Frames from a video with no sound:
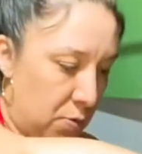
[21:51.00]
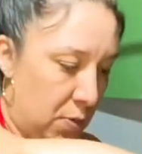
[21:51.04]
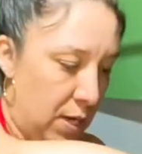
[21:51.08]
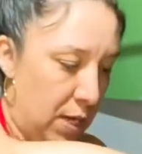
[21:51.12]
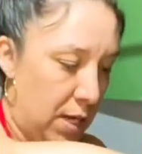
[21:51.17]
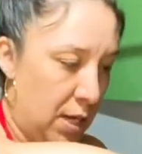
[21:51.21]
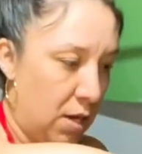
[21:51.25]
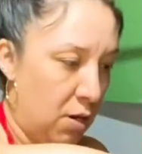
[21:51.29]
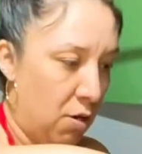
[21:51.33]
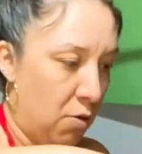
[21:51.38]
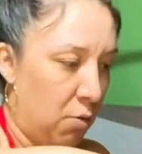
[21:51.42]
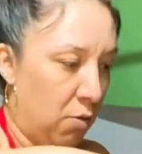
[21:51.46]
right
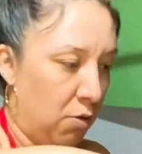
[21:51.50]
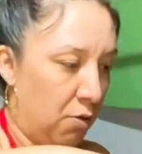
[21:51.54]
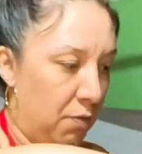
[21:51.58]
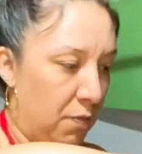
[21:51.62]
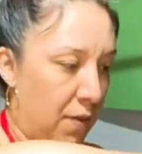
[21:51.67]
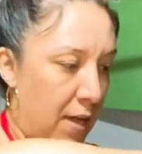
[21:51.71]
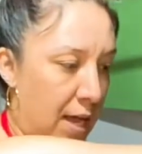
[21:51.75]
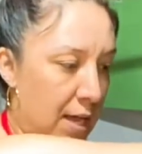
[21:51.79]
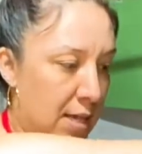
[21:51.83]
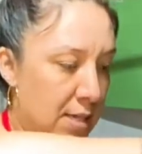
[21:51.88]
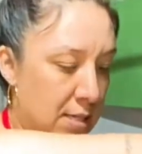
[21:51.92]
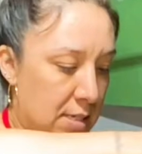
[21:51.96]
here real
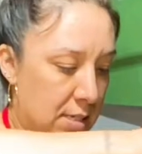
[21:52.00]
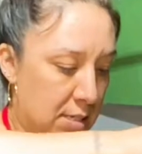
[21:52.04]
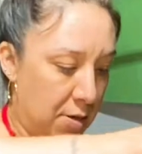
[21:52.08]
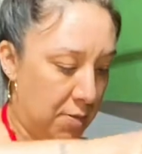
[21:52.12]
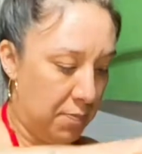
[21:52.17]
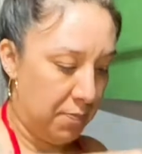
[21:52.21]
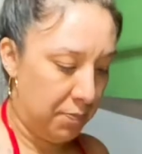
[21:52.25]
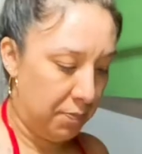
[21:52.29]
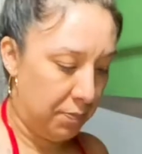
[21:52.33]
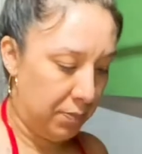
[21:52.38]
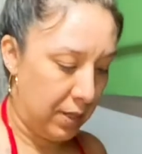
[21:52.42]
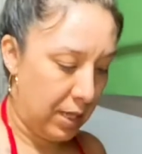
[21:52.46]
fast.
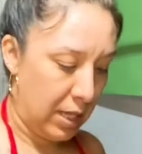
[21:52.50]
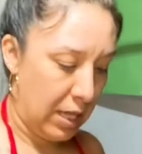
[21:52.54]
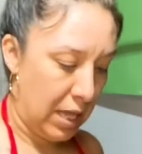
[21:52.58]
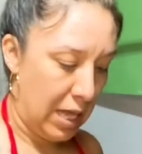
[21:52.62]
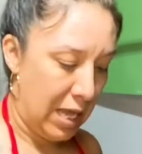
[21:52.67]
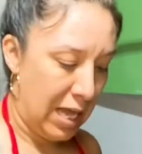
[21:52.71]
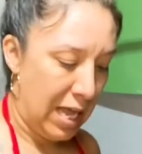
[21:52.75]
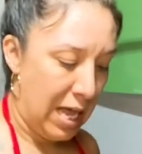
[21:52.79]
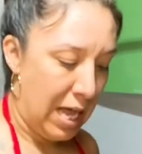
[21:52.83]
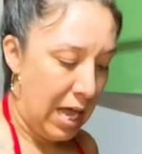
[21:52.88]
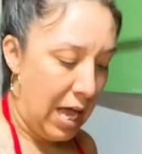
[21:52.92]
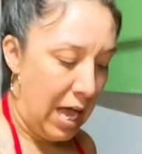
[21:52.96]

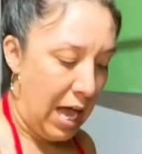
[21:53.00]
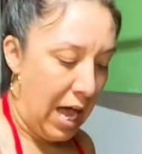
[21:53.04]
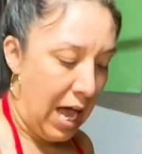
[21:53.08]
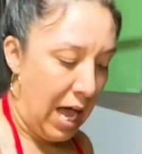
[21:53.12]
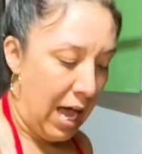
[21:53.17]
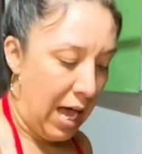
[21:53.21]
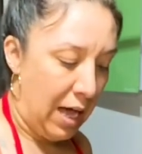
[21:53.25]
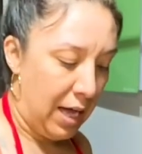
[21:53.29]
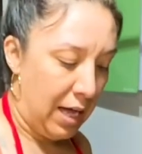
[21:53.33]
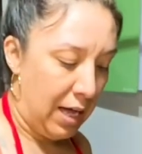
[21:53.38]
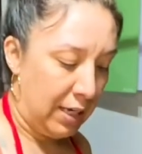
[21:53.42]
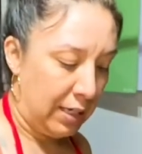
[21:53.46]

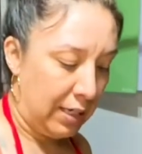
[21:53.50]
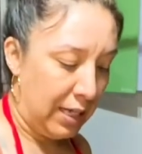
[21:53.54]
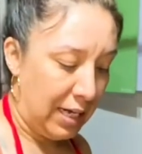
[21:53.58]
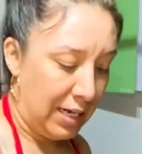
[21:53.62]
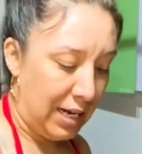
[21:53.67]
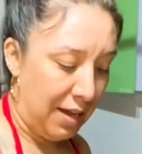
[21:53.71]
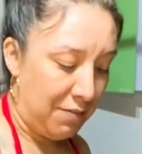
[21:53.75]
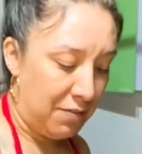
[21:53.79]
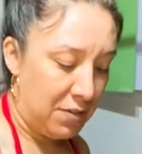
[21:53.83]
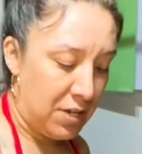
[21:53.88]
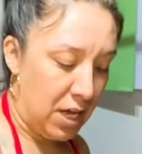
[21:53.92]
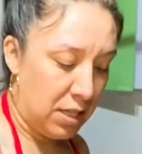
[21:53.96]
Again,
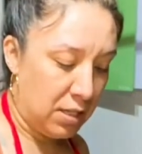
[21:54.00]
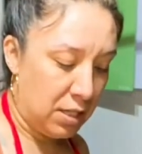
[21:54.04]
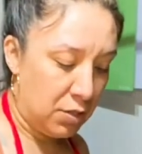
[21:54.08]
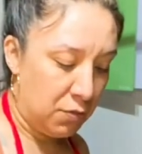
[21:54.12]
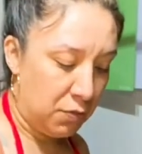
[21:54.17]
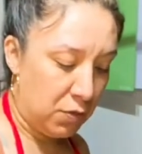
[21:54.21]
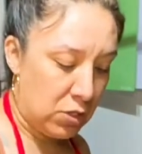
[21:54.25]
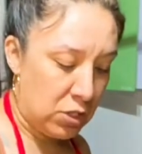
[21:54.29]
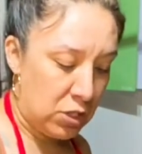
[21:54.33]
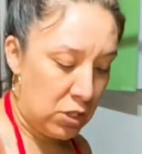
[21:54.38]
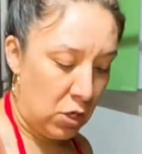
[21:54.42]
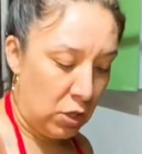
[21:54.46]
I've done this
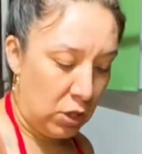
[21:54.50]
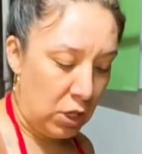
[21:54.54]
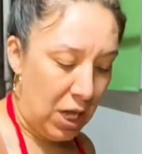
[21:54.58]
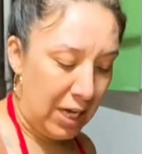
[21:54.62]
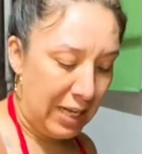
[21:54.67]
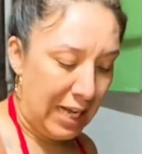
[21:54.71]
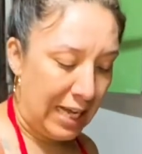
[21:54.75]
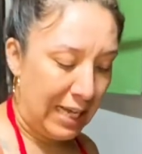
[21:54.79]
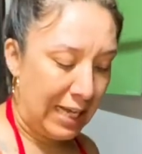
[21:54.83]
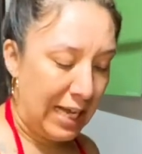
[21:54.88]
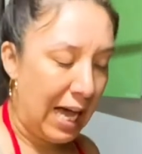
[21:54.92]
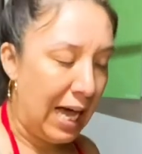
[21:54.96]
for so long,
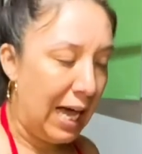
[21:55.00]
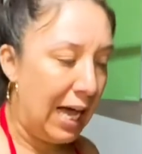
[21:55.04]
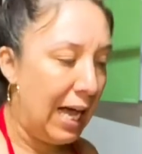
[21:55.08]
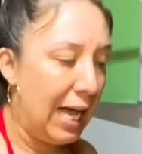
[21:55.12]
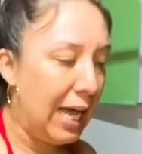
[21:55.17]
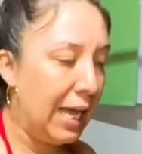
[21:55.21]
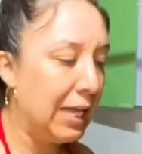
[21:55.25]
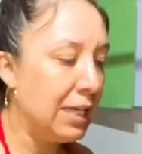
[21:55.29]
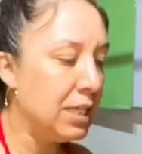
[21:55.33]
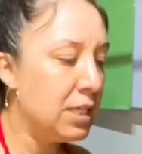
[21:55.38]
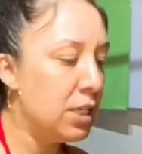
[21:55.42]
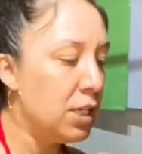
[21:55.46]
I
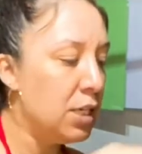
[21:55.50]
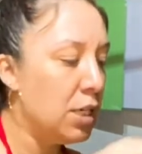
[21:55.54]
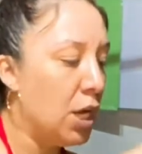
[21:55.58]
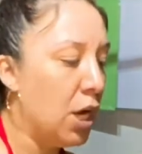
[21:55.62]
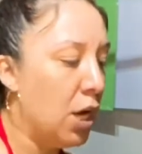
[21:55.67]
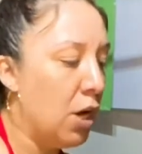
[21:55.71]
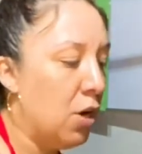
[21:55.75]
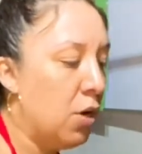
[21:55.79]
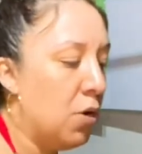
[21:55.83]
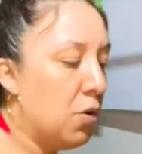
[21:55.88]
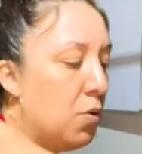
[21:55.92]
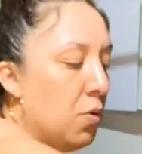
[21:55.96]
kind of
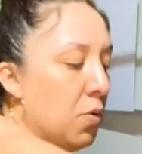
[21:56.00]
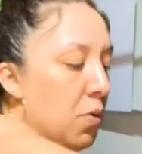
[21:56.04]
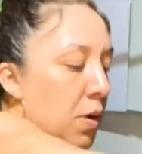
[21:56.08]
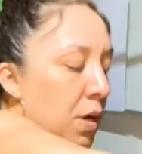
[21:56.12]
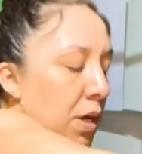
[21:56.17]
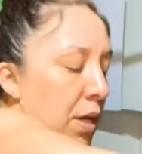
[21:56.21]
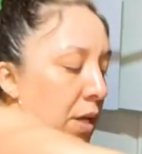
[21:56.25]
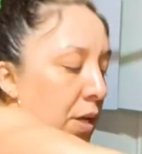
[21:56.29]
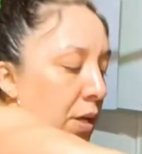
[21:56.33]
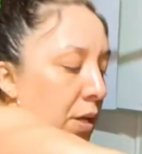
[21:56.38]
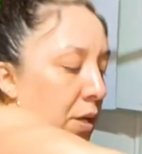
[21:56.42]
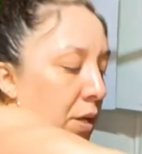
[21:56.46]
know.
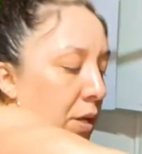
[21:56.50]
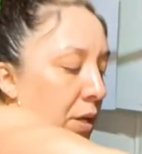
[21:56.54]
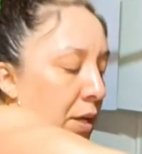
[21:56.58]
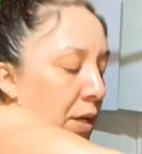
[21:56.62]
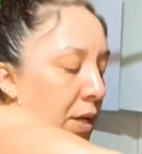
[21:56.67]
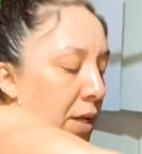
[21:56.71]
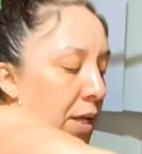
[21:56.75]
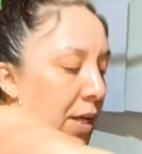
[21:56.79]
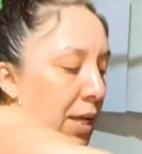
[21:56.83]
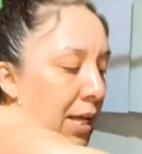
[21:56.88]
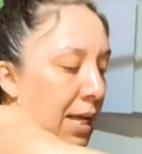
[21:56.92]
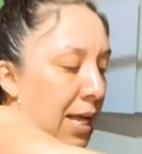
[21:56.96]

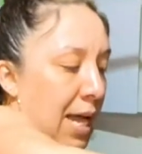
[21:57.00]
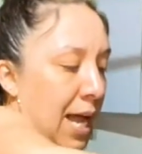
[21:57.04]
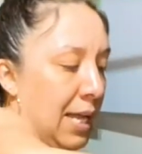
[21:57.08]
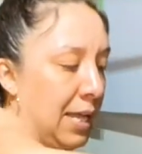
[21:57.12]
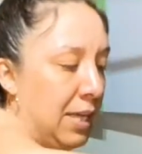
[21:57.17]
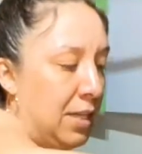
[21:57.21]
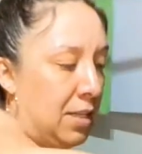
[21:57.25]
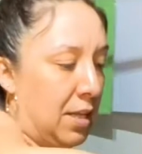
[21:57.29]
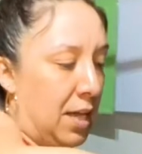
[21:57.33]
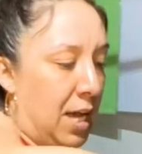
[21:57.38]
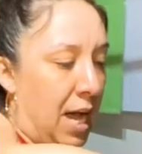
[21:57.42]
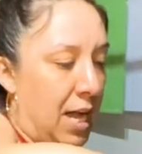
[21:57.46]
I
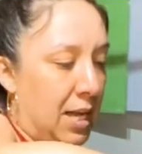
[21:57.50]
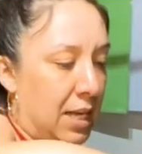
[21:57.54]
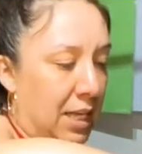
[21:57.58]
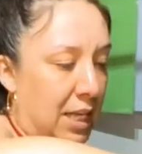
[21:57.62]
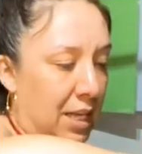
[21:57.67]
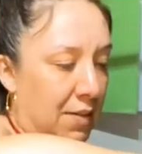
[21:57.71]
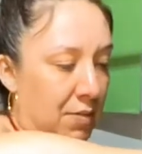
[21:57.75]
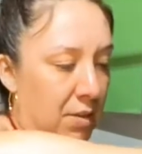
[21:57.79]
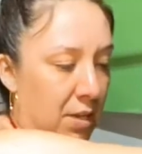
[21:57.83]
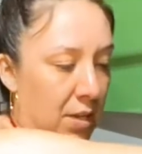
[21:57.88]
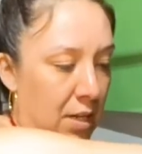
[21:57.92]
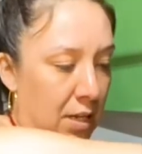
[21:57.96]
can kind of
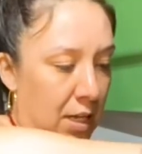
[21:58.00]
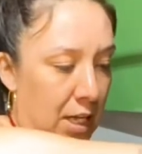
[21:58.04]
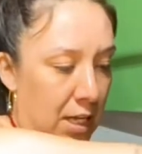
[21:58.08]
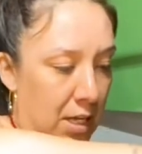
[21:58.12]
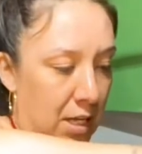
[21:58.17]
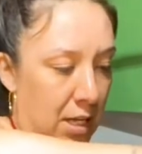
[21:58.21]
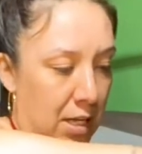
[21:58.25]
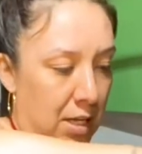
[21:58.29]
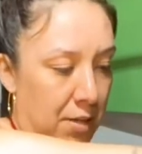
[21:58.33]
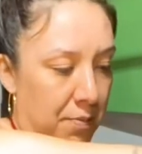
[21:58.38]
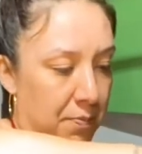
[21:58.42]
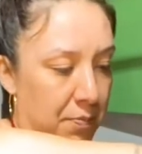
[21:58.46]
give it like
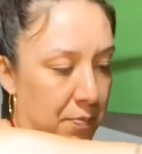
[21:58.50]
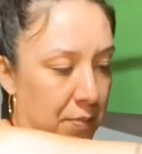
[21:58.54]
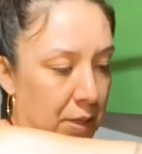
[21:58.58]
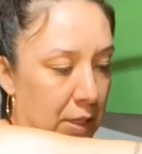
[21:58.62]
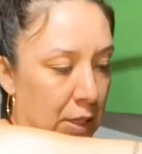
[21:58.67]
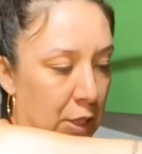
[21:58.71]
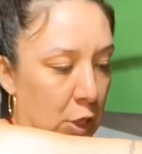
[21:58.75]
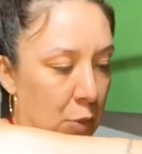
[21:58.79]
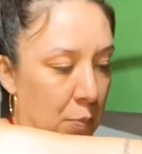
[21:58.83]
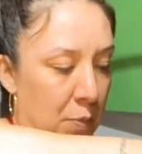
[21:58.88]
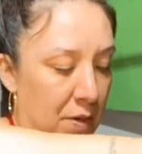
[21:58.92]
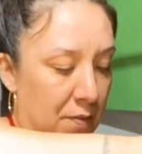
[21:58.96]
a
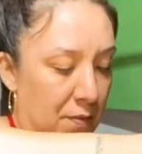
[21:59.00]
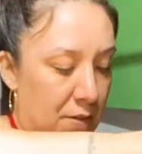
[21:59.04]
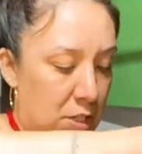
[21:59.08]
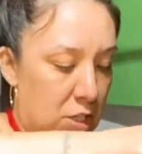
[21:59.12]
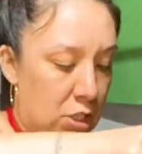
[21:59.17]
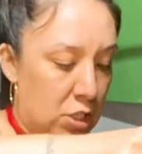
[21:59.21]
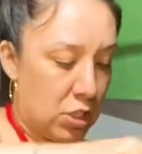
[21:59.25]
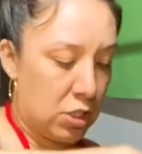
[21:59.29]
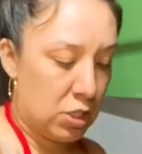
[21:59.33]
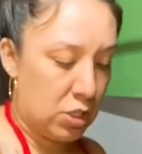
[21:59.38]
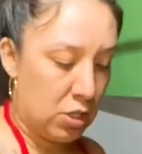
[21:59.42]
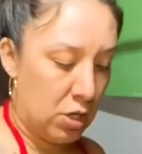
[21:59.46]
little bit of a
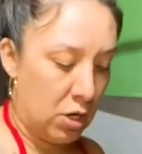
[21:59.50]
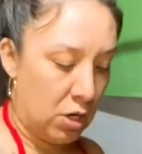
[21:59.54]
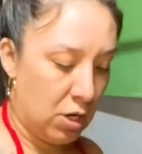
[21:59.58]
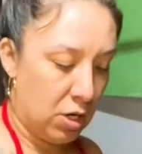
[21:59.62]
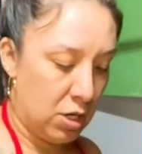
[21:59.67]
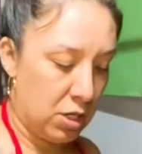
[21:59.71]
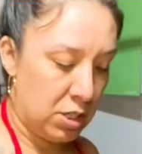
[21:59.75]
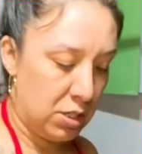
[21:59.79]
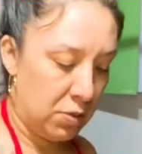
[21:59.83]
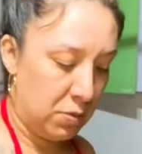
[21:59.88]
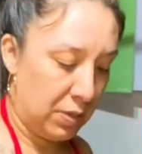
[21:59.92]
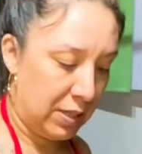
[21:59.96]

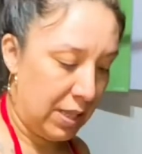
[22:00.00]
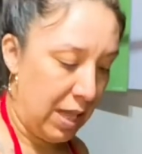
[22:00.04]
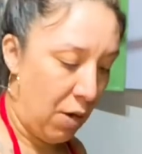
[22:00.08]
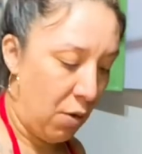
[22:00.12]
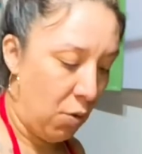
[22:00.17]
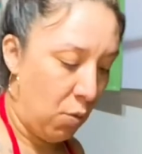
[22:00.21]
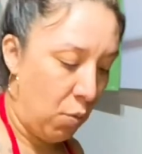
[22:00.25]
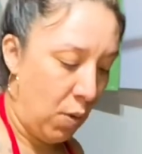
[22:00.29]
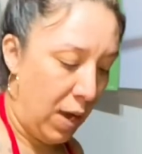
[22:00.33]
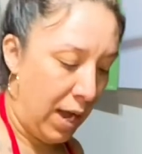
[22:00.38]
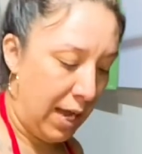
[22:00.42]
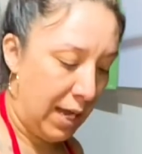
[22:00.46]
start
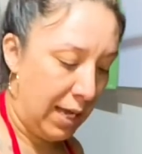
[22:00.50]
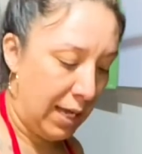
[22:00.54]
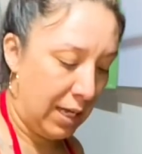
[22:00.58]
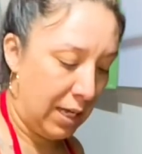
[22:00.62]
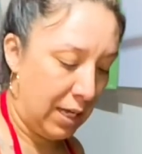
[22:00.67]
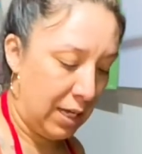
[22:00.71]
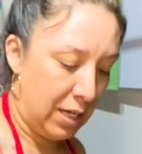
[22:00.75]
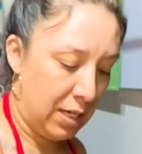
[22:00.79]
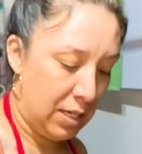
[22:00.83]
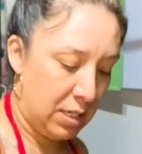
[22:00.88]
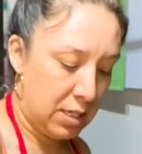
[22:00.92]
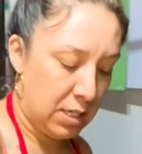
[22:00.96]
without weighing
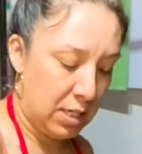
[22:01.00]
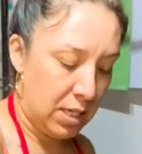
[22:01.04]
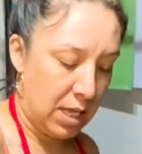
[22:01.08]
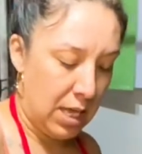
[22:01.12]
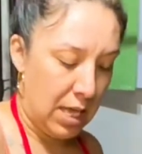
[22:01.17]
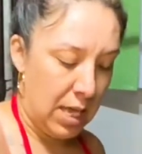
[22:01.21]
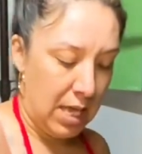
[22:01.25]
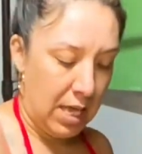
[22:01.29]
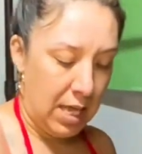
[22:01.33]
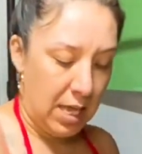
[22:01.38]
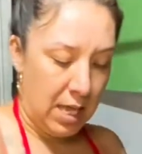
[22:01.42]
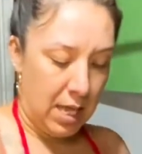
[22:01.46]
it.
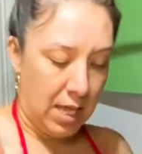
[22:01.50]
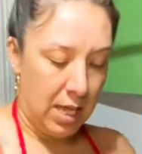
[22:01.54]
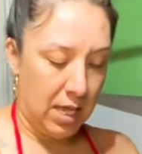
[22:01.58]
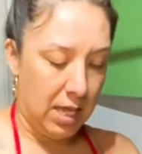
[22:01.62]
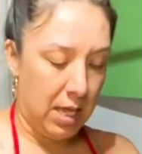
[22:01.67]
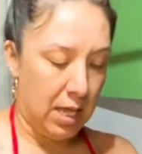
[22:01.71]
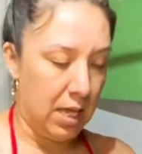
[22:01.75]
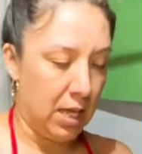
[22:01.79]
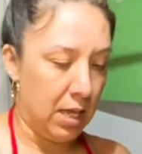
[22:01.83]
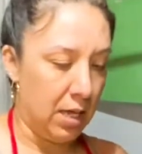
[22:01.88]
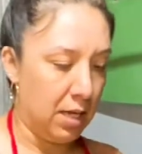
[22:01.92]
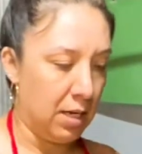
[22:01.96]

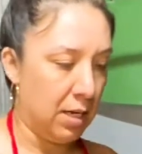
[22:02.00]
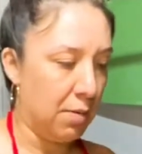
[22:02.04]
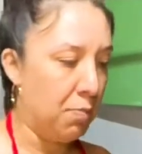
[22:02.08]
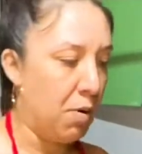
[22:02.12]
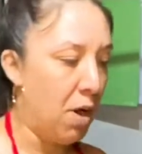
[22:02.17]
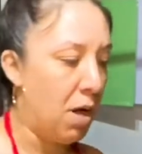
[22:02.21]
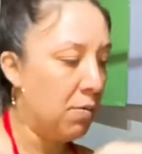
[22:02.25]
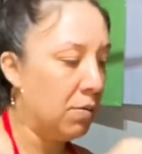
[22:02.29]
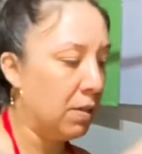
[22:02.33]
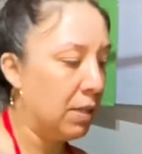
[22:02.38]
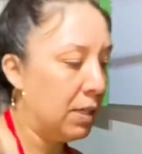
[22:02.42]
And I probably